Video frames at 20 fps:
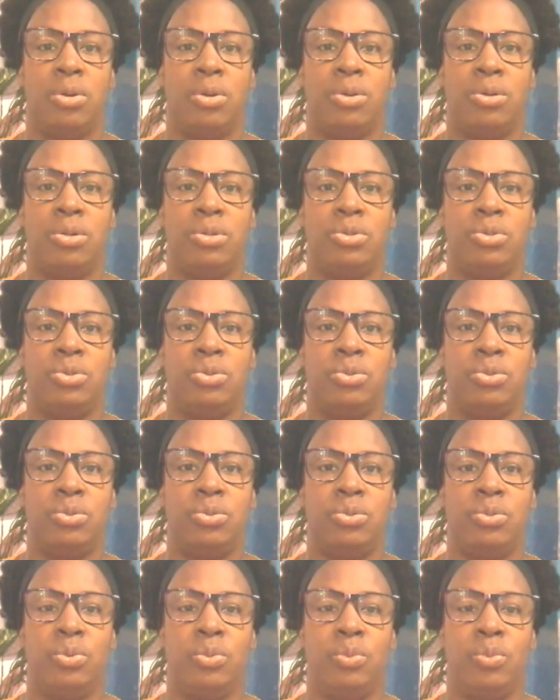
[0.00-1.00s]

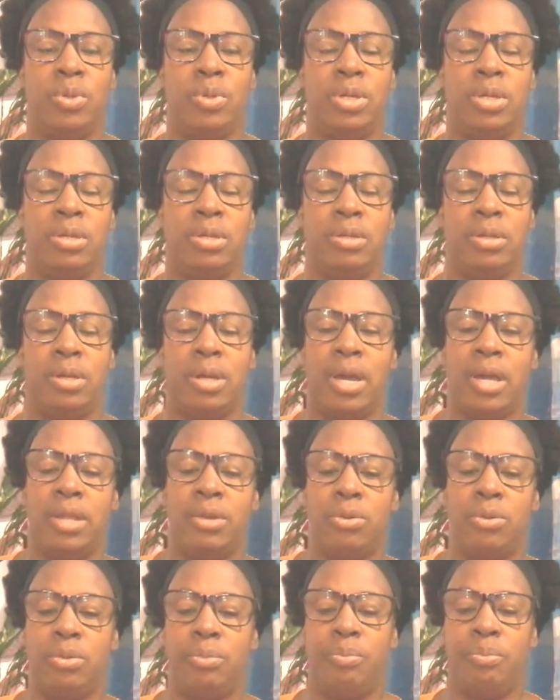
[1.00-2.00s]
although we are
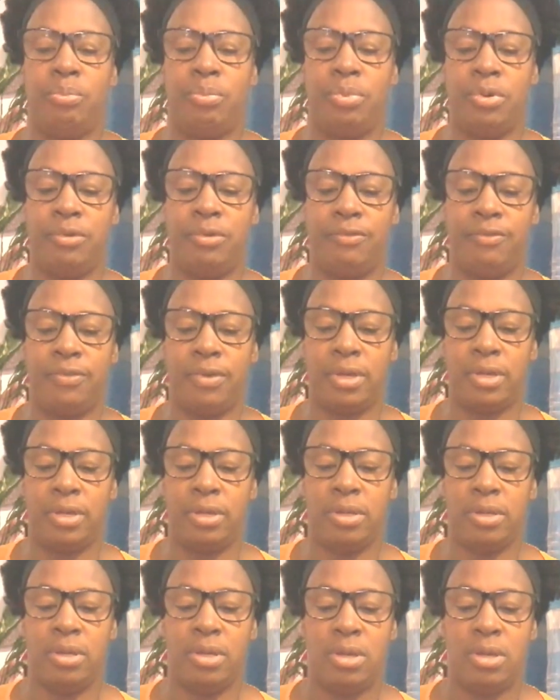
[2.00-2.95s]
not perfect.